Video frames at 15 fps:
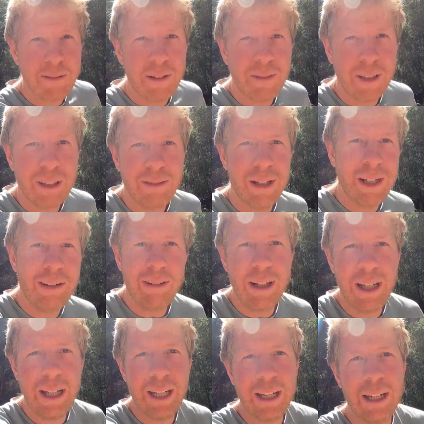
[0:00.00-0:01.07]
I've ever given anyone
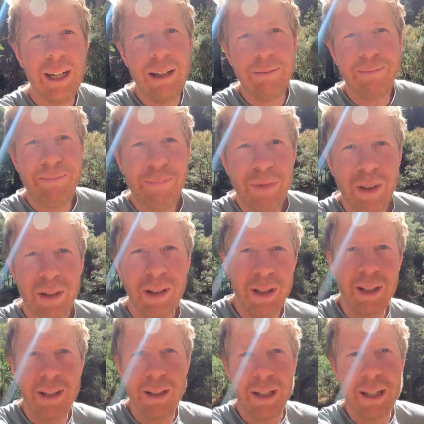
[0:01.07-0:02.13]
a haircut,
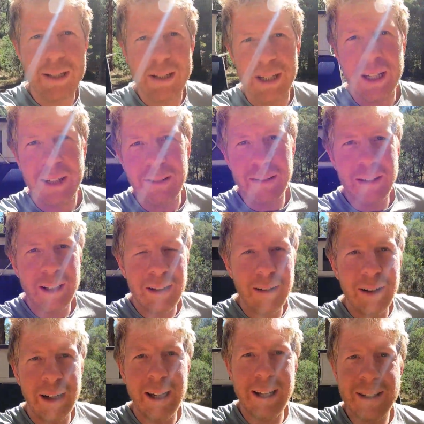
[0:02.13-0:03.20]
and the kids are getting really
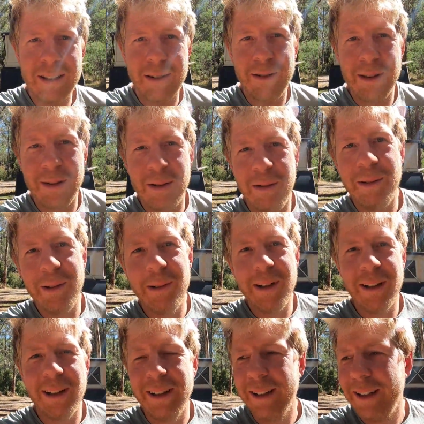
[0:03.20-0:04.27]
long hair, so we thought we
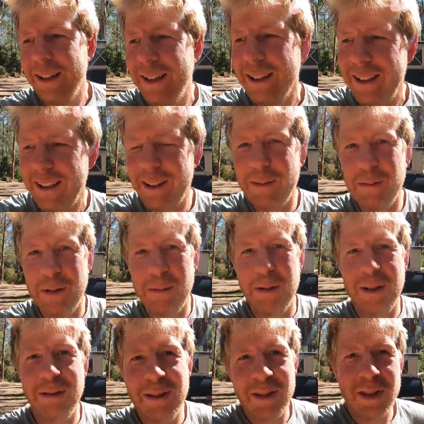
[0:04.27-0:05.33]
would give them a
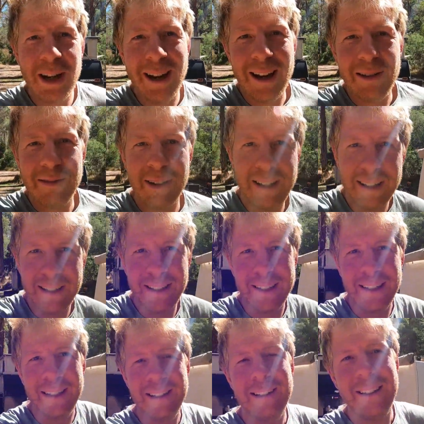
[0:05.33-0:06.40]
bit of a shave.
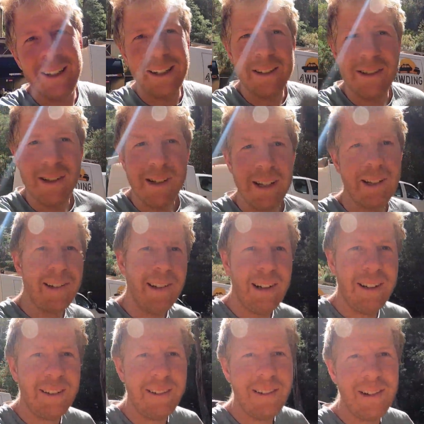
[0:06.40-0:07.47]
I think it turned out
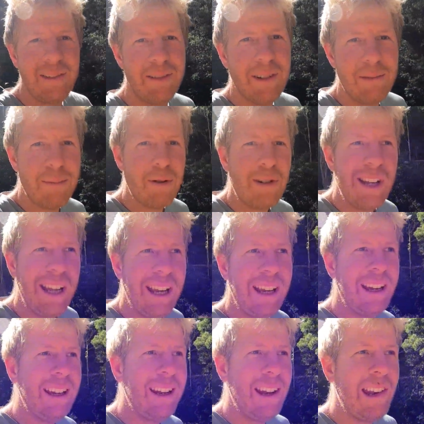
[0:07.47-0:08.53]
alright for a bush
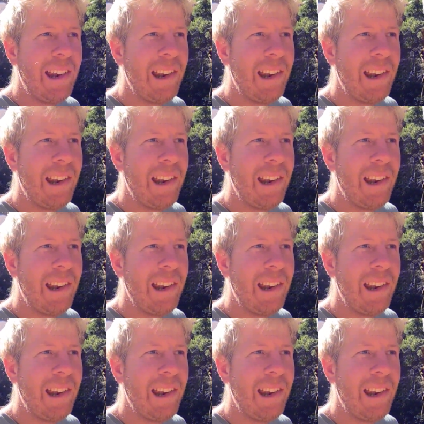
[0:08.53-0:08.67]
haircut.